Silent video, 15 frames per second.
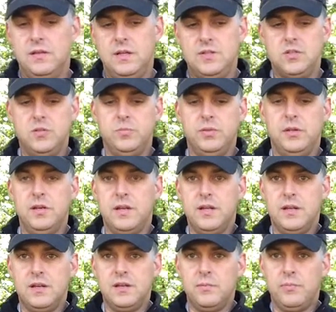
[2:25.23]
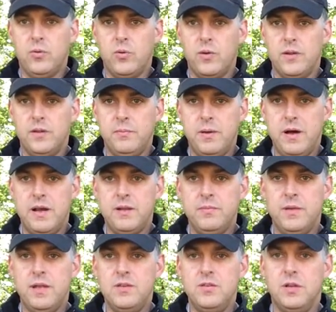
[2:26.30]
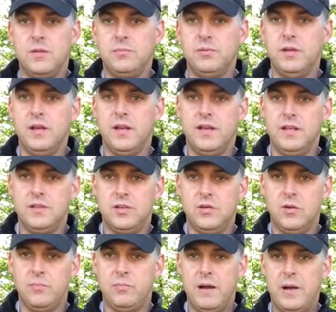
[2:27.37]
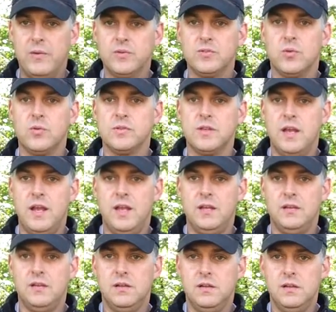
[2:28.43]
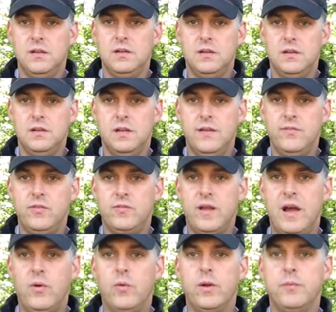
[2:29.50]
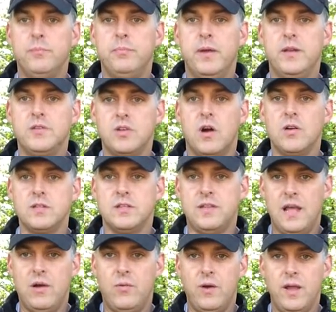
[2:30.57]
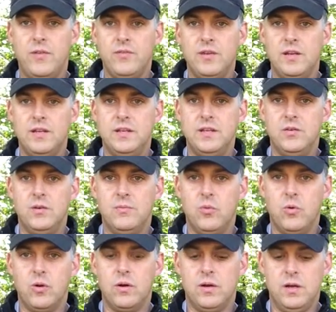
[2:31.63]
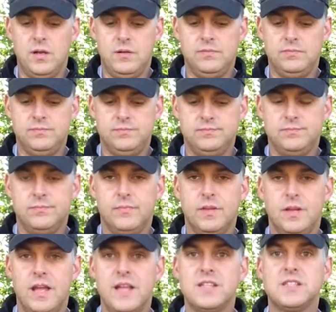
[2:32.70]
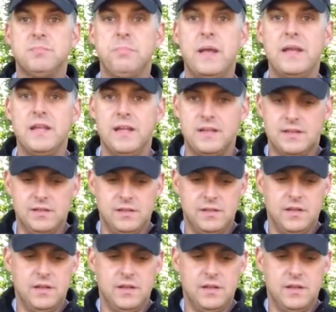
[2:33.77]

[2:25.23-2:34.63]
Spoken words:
that you plug into the port in the bottom, and you can plug it into a power source, and if you've got one, and charge it that way if you need to do it more expedient.